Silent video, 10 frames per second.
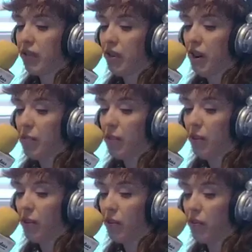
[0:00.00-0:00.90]
to
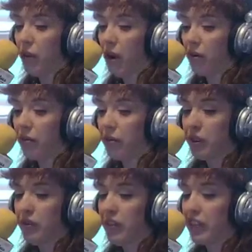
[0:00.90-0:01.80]
uphold wrongful
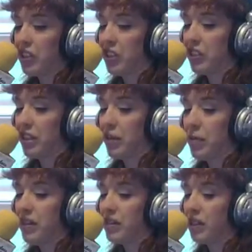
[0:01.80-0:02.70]
convictions that had
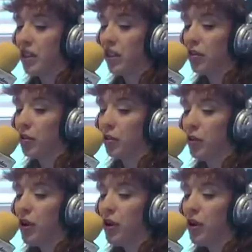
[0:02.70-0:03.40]
been secured through